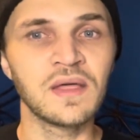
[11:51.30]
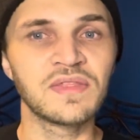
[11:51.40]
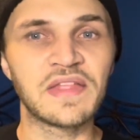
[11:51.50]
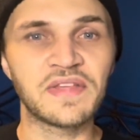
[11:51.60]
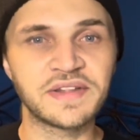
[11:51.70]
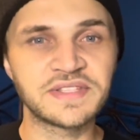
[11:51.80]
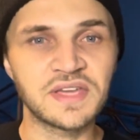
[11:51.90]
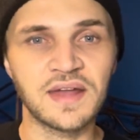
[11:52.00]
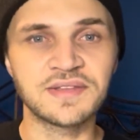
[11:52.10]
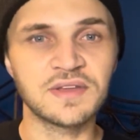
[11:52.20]
that thought
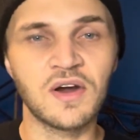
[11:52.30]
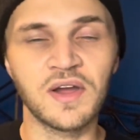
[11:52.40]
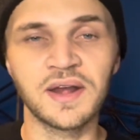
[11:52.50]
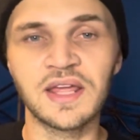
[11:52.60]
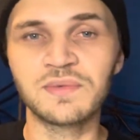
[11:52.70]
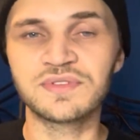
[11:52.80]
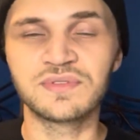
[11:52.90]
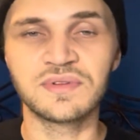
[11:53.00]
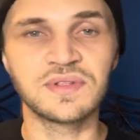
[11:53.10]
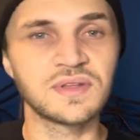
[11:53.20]
Tiana and he was,
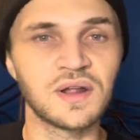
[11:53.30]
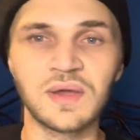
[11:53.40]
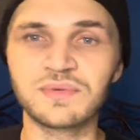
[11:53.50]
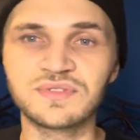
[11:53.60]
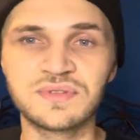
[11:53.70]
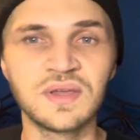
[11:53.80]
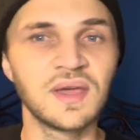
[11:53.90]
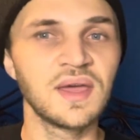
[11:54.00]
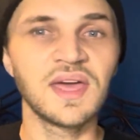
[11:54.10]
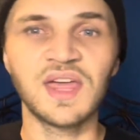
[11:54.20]
you know, he was
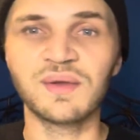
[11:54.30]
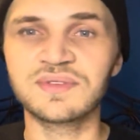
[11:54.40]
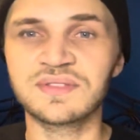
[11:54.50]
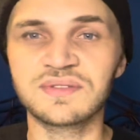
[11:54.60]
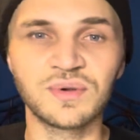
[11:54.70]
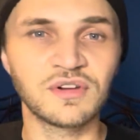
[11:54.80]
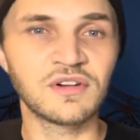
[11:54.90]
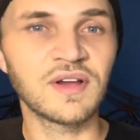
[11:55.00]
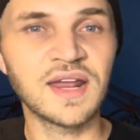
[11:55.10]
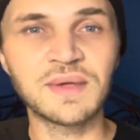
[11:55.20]
he was doing
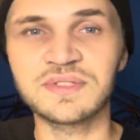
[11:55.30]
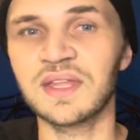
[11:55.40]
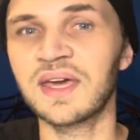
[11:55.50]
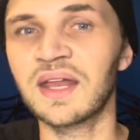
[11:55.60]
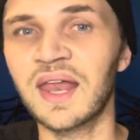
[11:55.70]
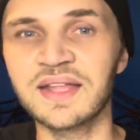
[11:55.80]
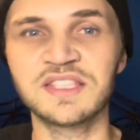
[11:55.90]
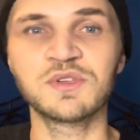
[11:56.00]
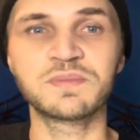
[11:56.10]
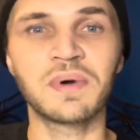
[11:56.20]
great. He was in the headlines.
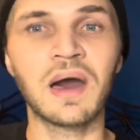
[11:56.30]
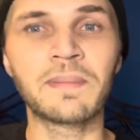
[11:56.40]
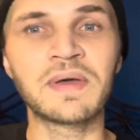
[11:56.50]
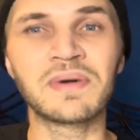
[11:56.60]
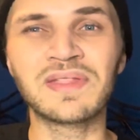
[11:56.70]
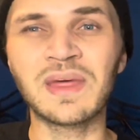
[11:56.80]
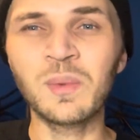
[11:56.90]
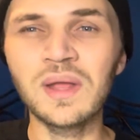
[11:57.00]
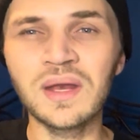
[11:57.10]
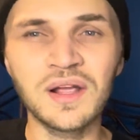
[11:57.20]
He was popping. But then we
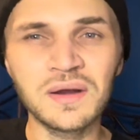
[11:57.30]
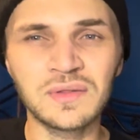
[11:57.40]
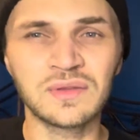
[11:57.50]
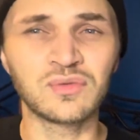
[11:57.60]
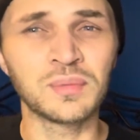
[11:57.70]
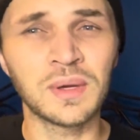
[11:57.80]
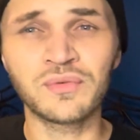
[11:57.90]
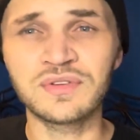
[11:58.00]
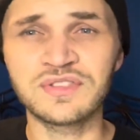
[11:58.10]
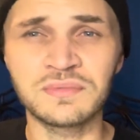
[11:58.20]
didn't hear nothing from him
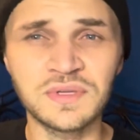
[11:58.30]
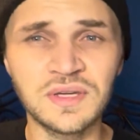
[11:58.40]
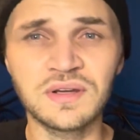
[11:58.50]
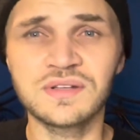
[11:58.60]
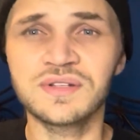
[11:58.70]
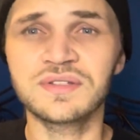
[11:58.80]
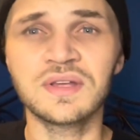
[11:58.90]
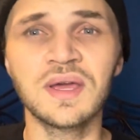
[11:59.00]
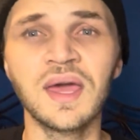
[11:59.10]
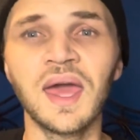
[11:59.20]
for some years.
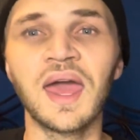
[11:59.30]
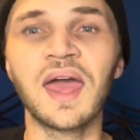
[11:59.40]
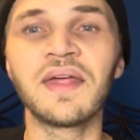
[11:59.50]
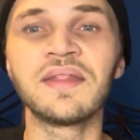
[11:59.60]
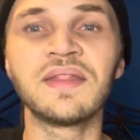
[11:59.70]
And